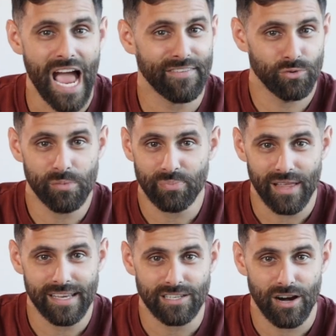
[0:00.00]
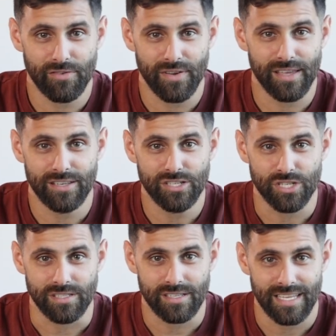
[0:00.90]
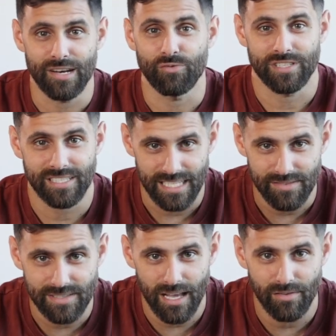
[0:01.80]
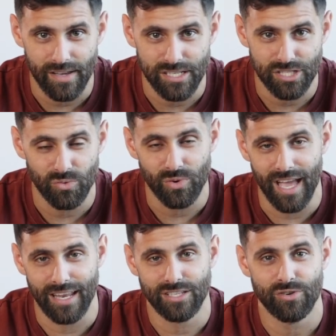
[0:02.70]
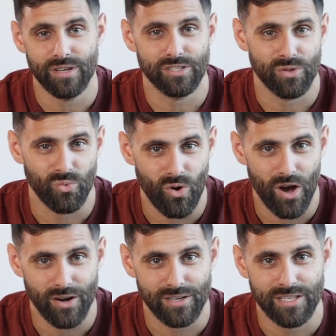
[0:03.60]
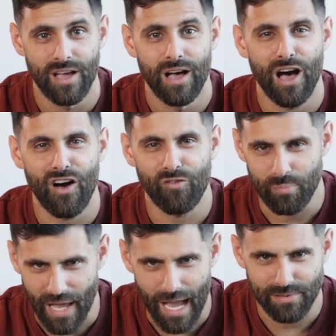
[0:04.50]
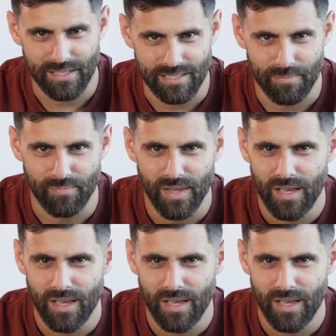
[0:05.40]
after we place our faith in Jesus and receive salvation, we enter into the waters of baptism.